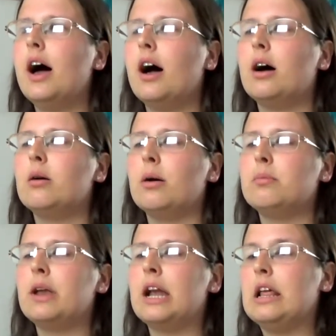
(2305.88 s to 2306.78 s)
Uh,
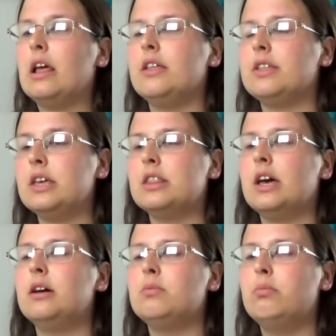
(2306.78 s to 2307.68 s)
um, and I, I think
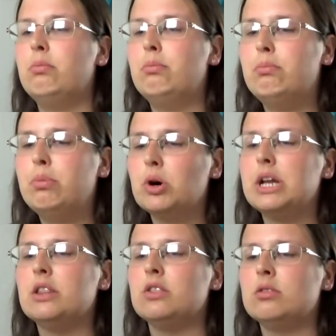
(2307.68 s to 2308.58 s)
that
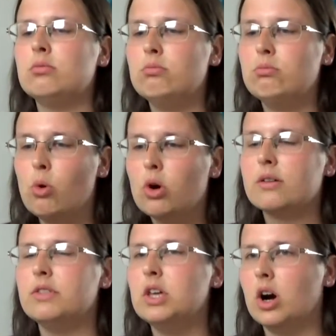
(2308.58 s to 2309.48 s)
putting more
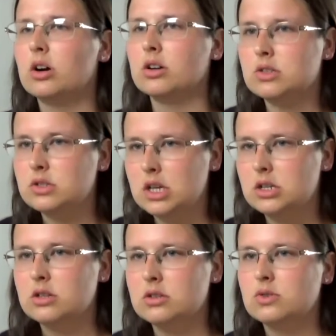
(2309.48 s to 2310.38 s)
of the arts
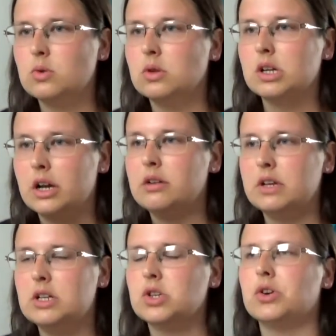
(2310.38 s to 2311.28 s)
into the school and kind of
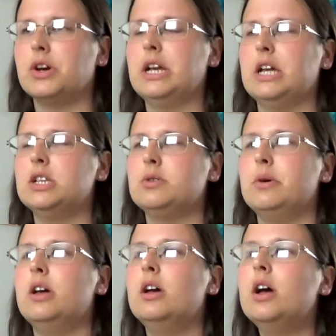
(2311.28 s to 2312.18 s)
integrating into
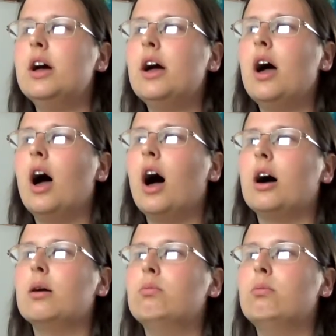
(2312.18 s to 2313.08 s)
it,
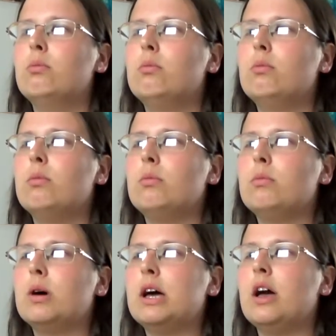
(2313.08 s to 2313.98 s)
um,
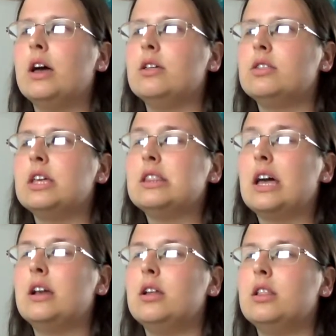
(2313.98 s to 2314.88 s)
I, I think
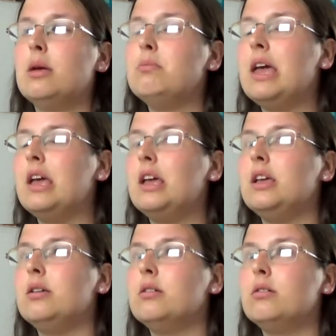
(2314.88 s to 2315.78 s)
that they may